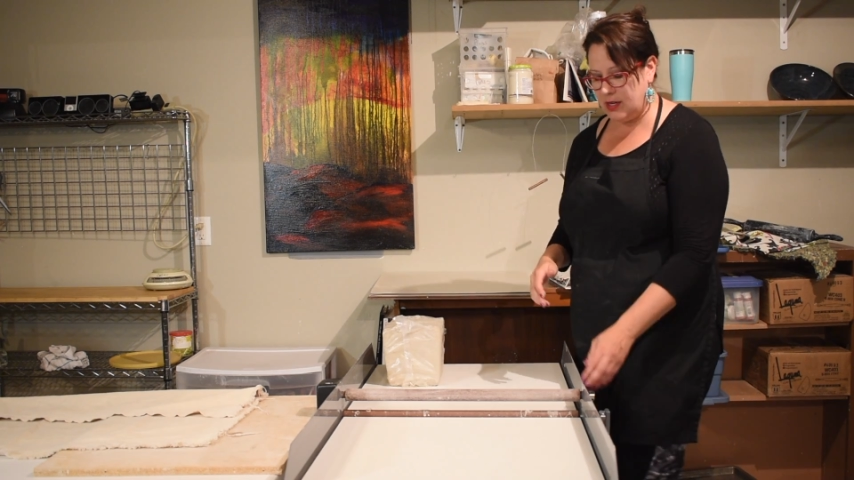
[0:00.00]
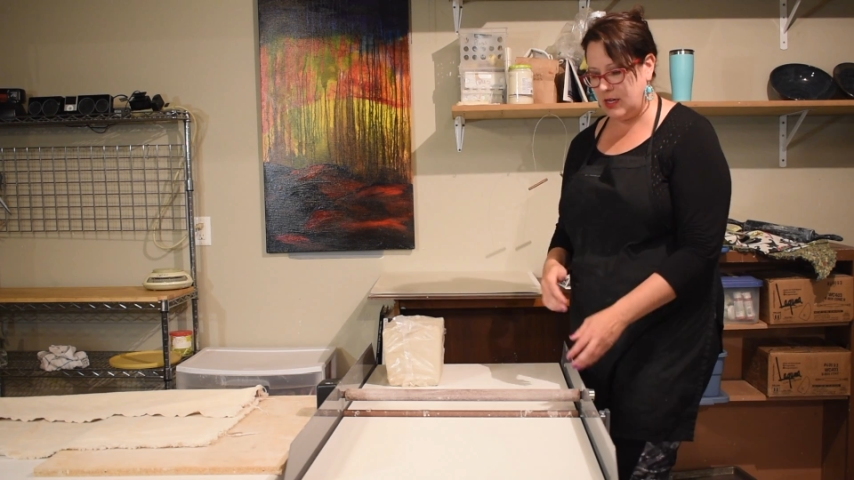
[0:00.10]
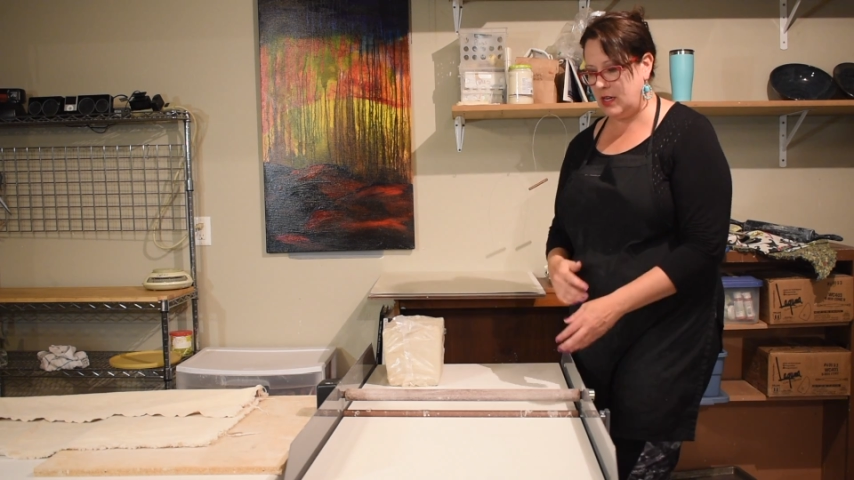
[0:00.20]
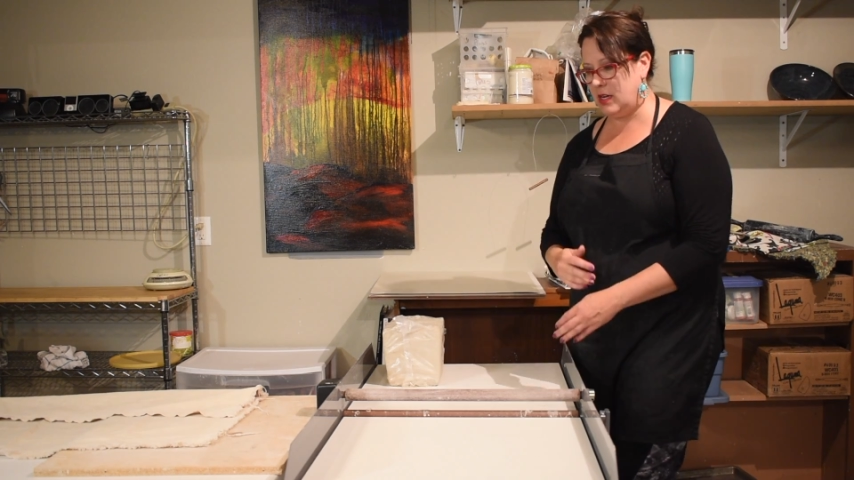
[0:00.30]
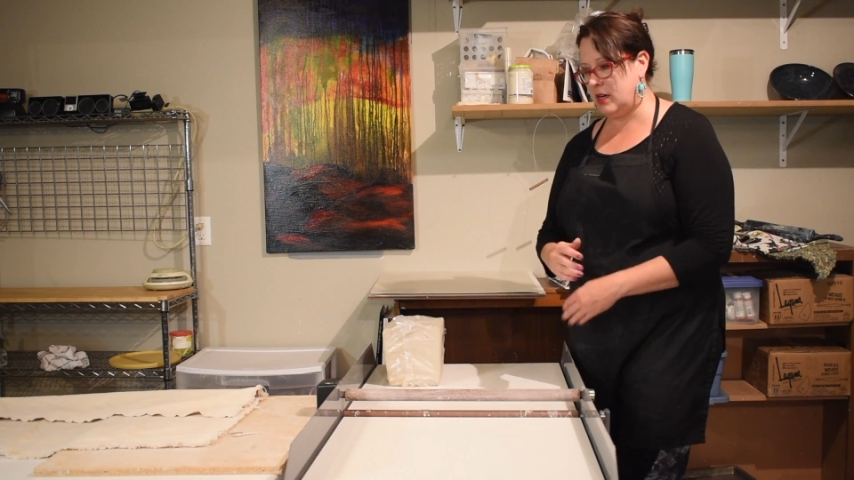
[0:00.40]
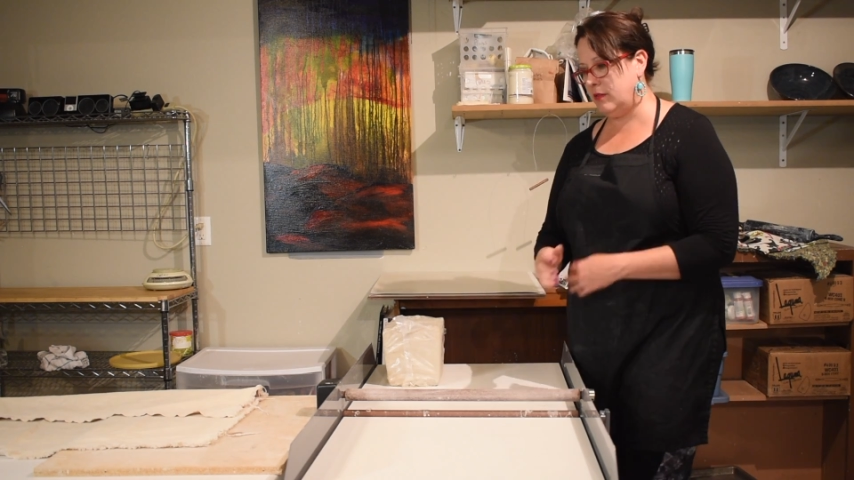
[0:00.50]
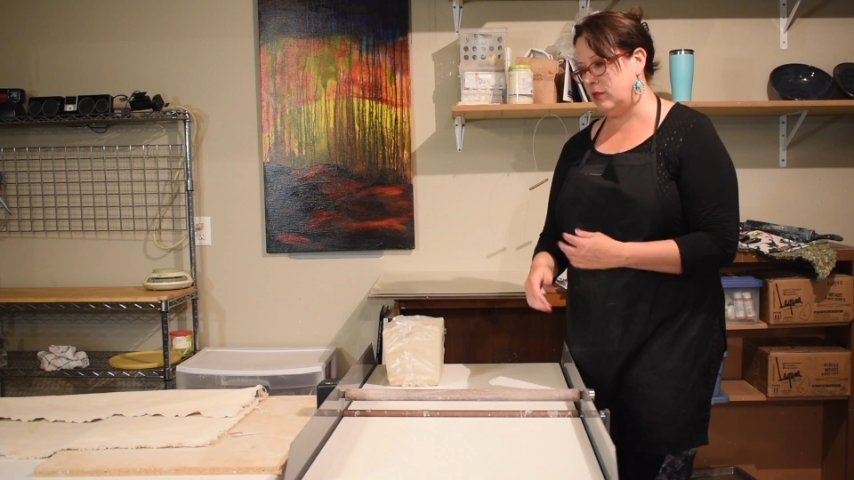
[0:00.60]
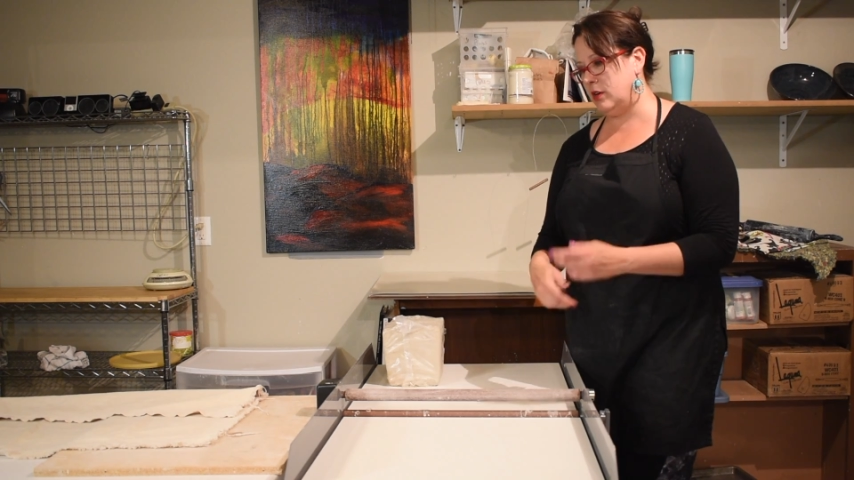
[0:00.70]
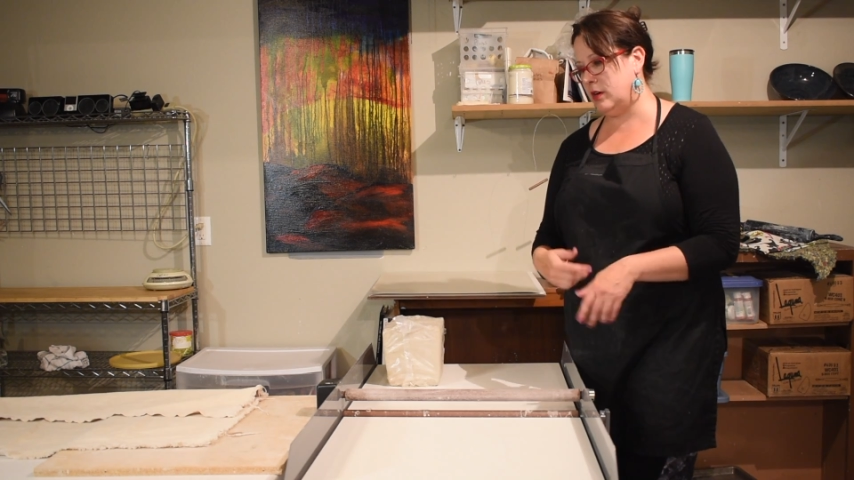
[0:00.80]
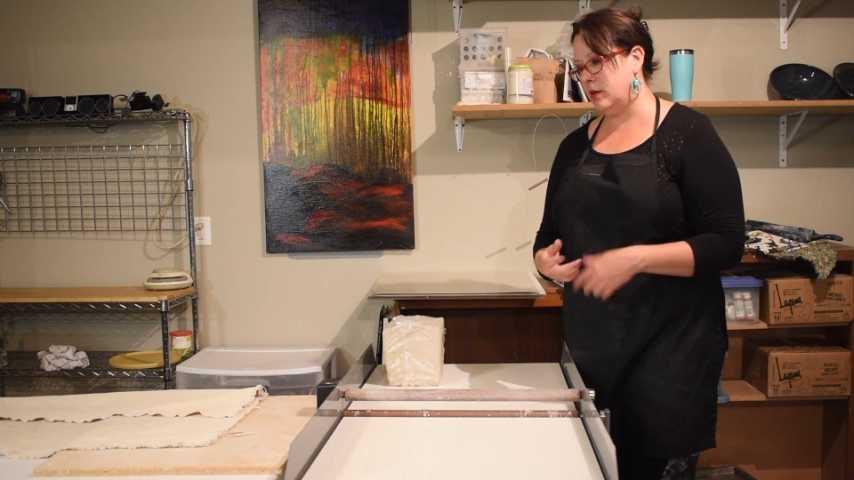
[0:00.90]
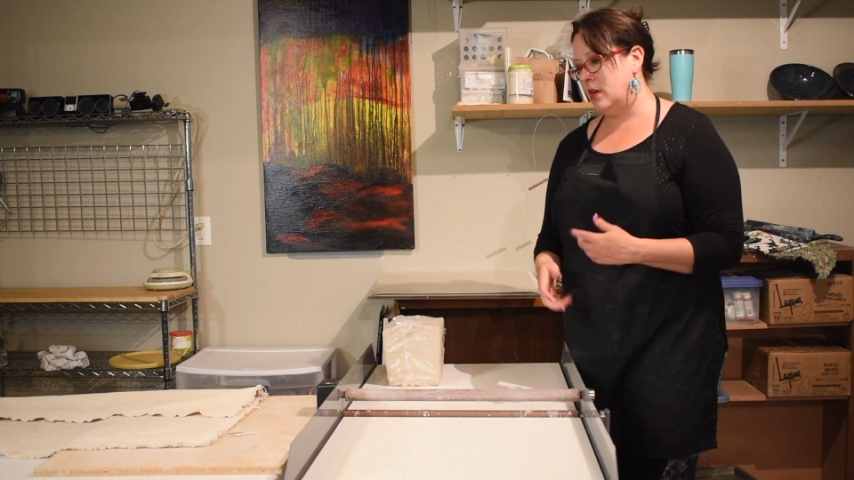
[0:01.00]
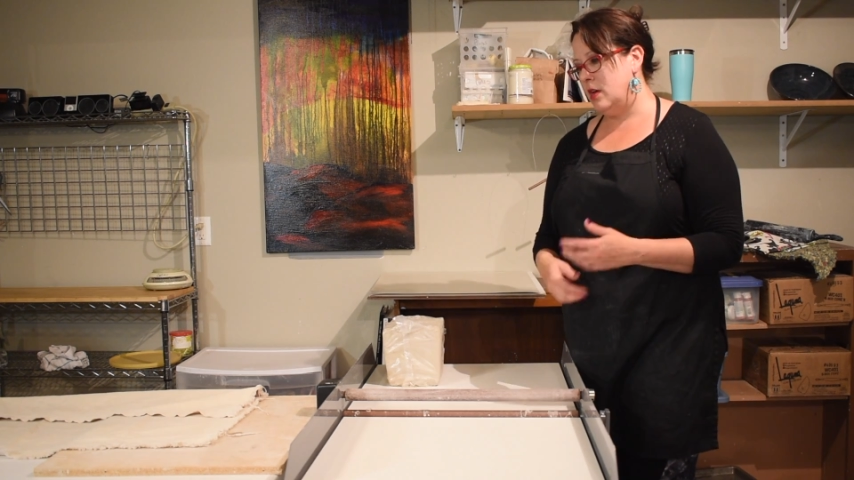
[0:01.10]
any of the